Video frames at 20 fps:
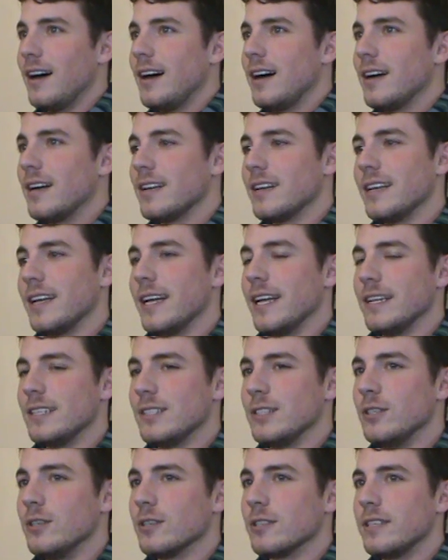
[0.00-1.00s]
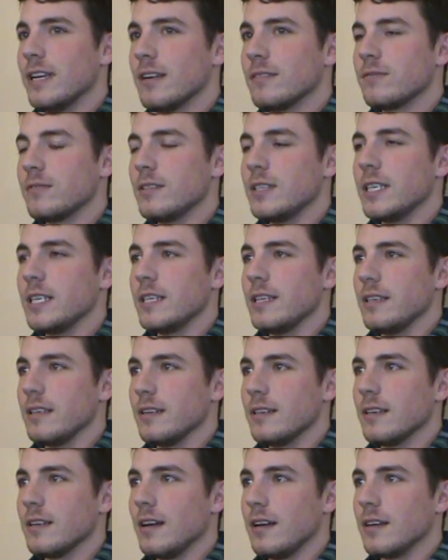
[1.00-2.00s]
uh, it, you're
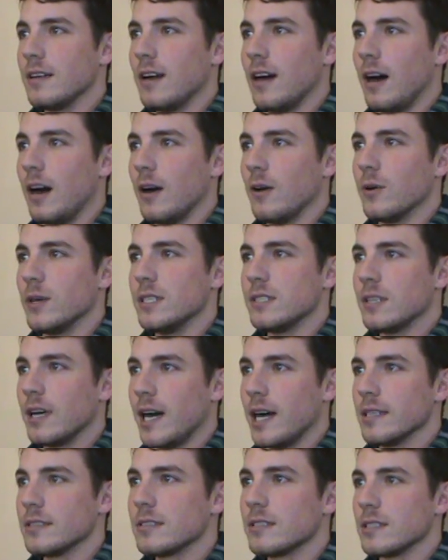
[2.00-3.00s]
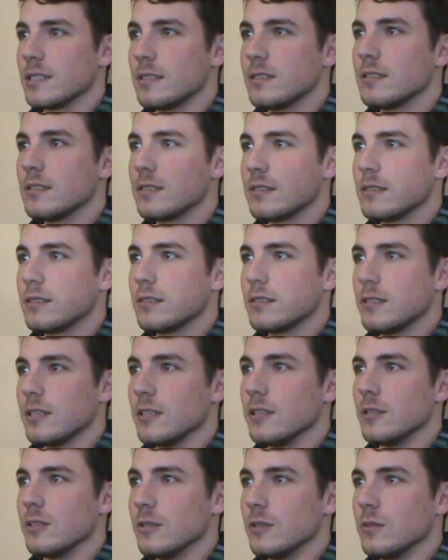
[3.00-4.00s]
definitely always hostile
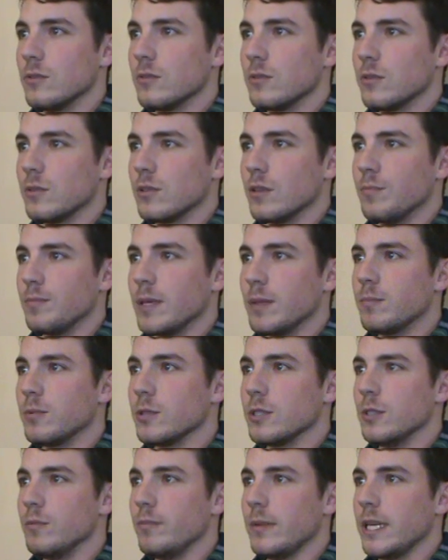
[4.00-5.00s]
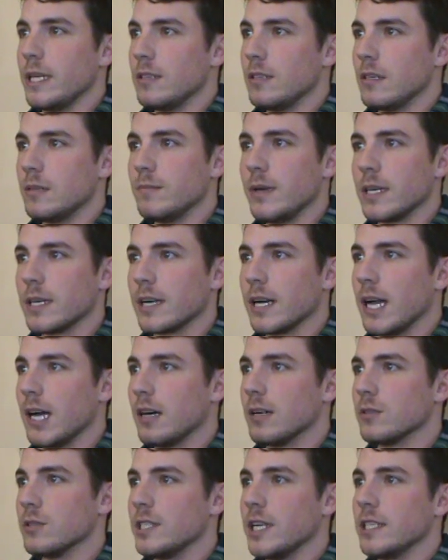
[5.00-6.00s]
to the people you meet, no matter
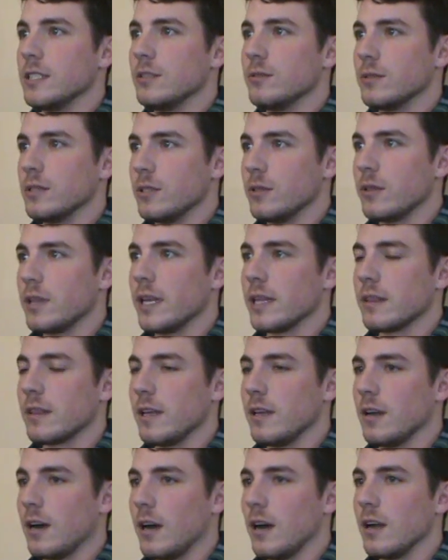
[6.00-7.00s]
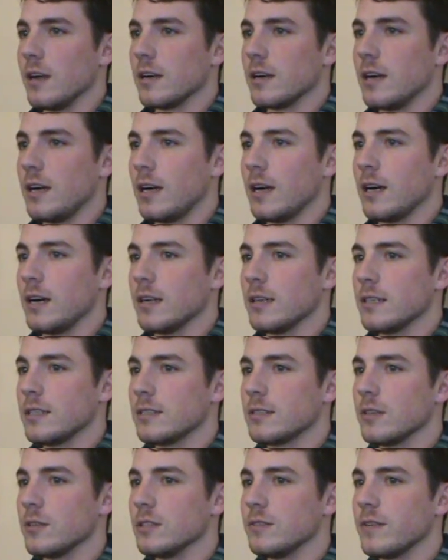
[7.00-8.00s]
how genuine you think they are. Uh,
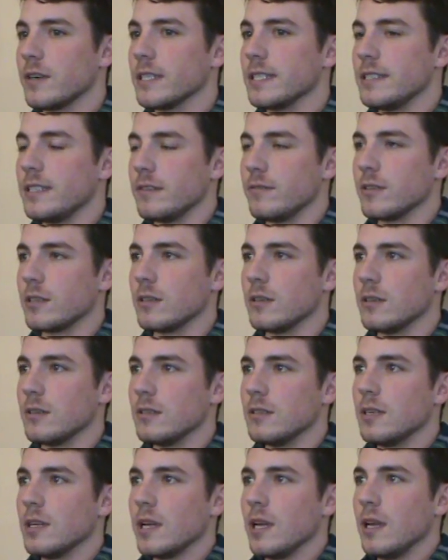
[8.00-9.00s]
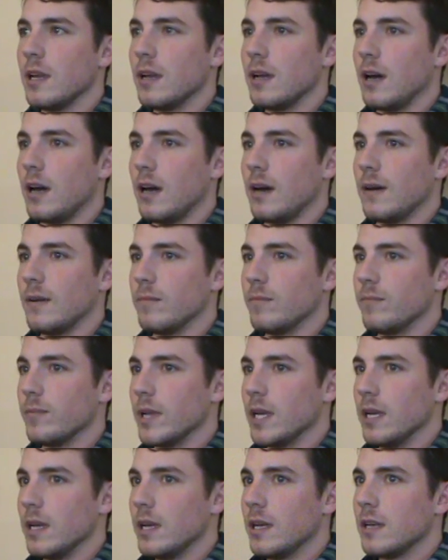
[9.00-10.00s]
so it's very difficult. Um,
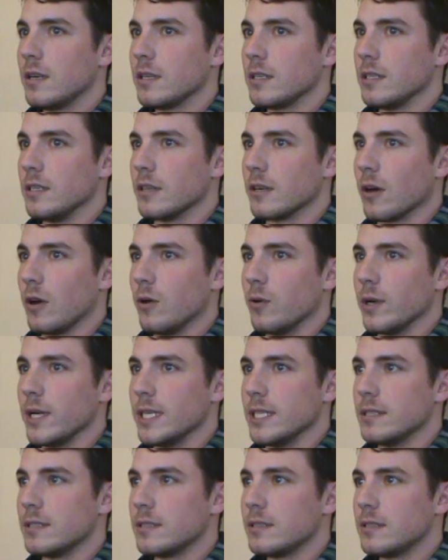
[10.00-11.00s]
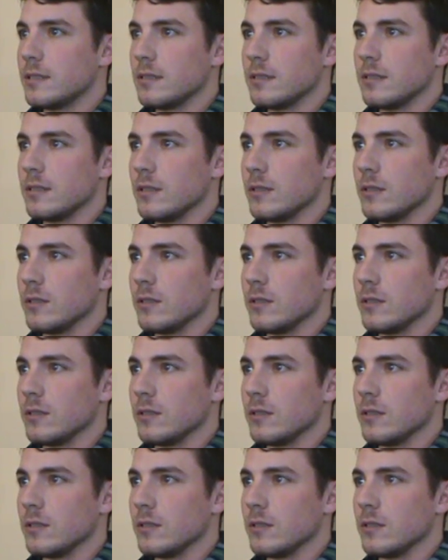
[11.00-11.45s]
you're always